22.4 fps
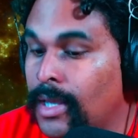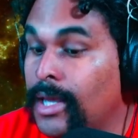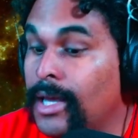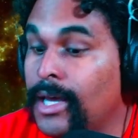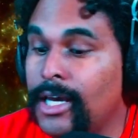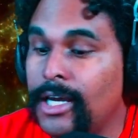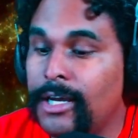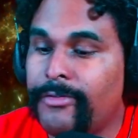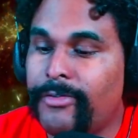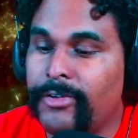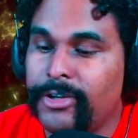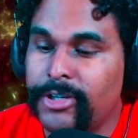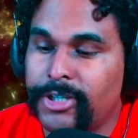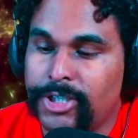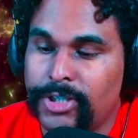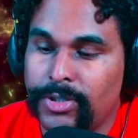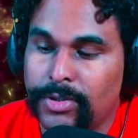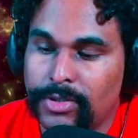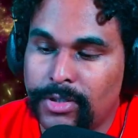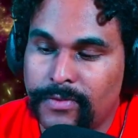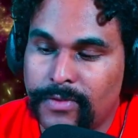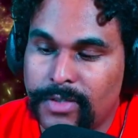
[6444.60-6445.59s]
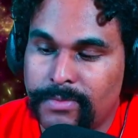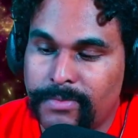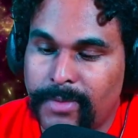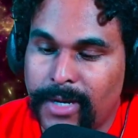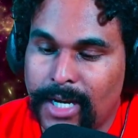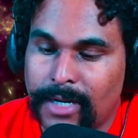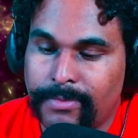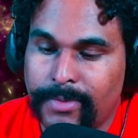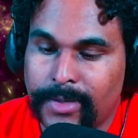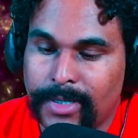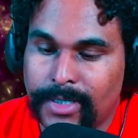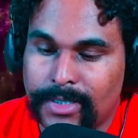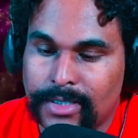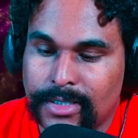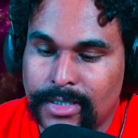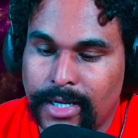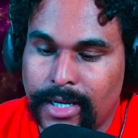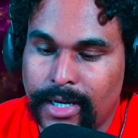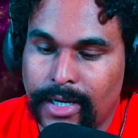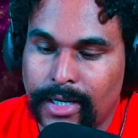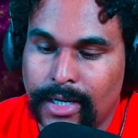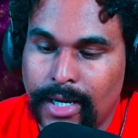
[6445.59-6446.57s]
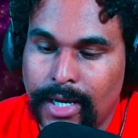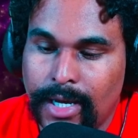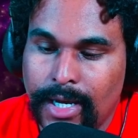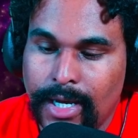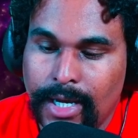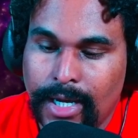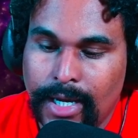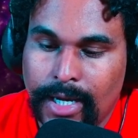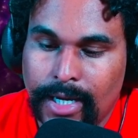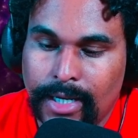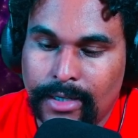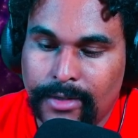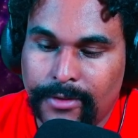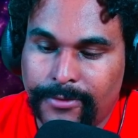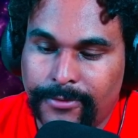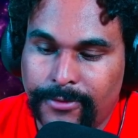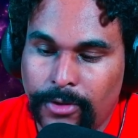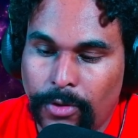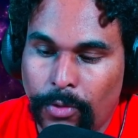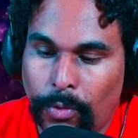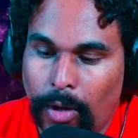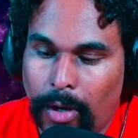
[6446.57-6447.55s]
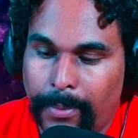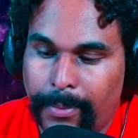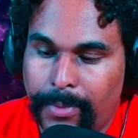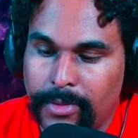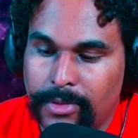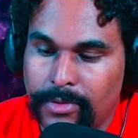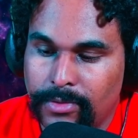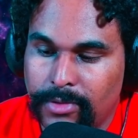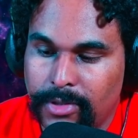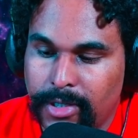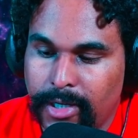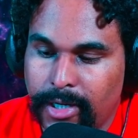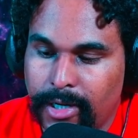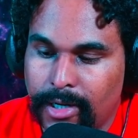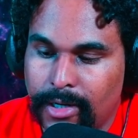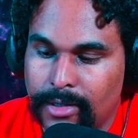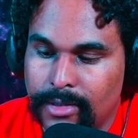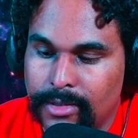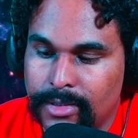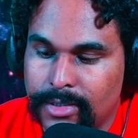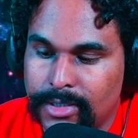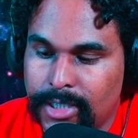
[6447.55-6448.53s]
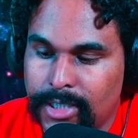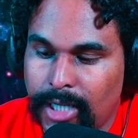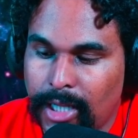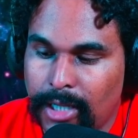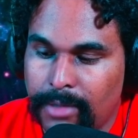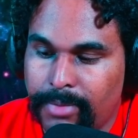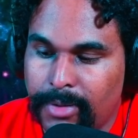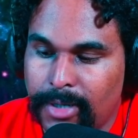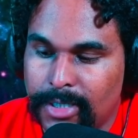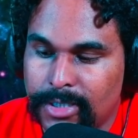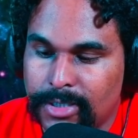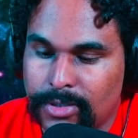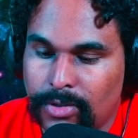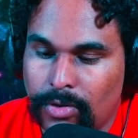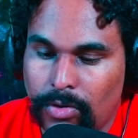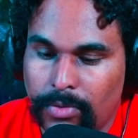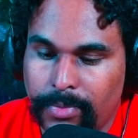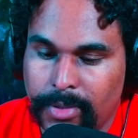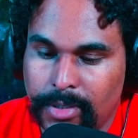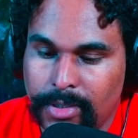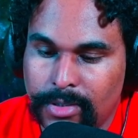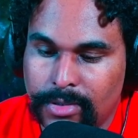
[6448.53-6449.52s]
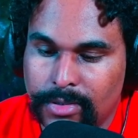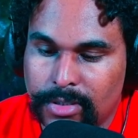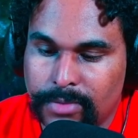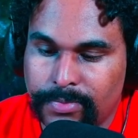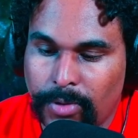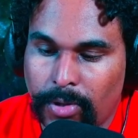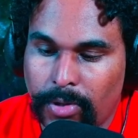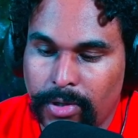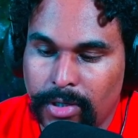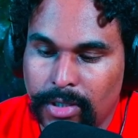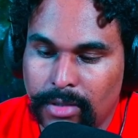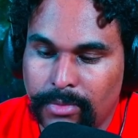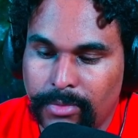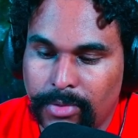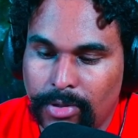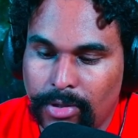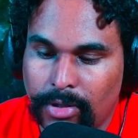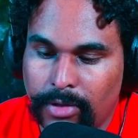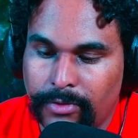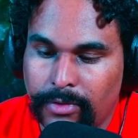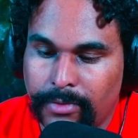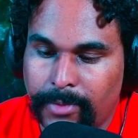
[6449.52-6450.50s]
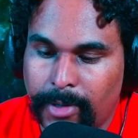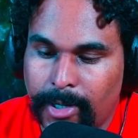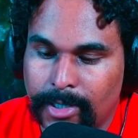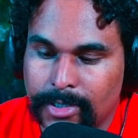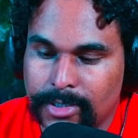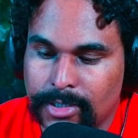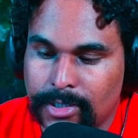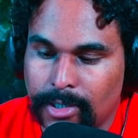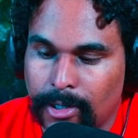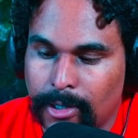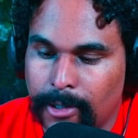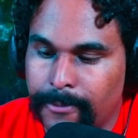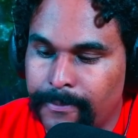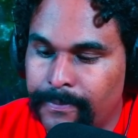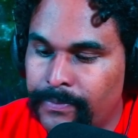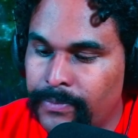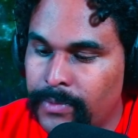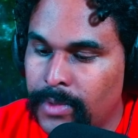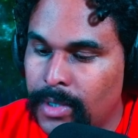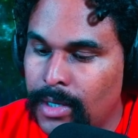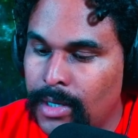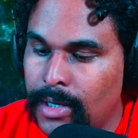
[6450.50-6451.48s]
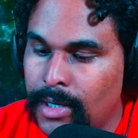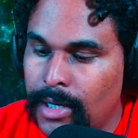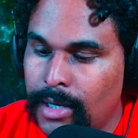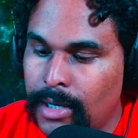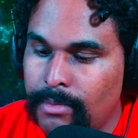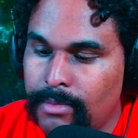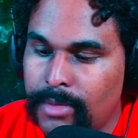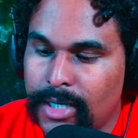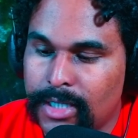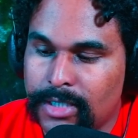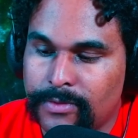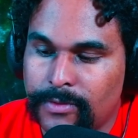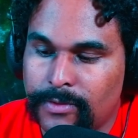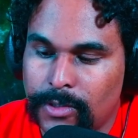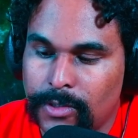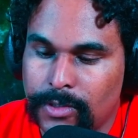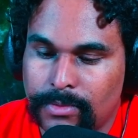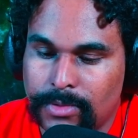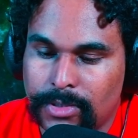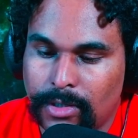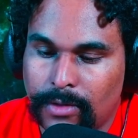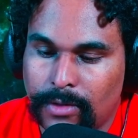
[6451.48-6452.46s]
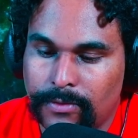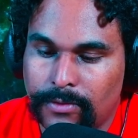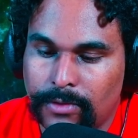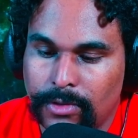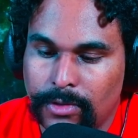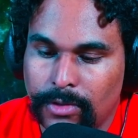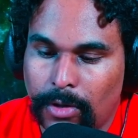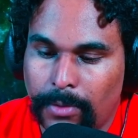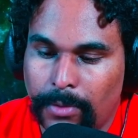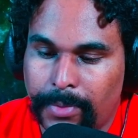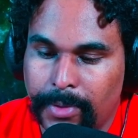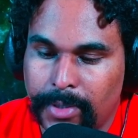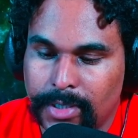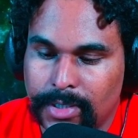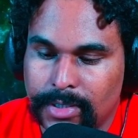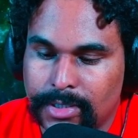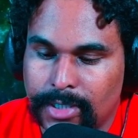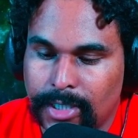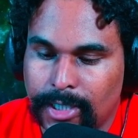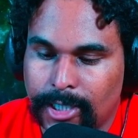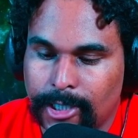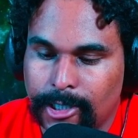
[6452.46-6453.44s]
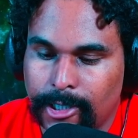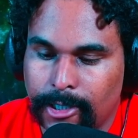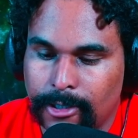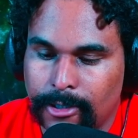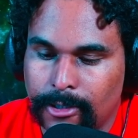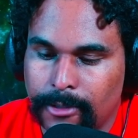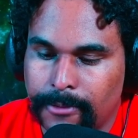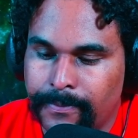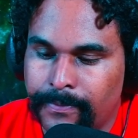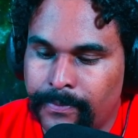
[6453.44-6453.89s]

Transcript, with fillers: He felt a jolt of his backpack snag, and he flew up and through the air, sailing past Colby to sprawling in the middle of a boxcar. Max flung himself to the opening a second later.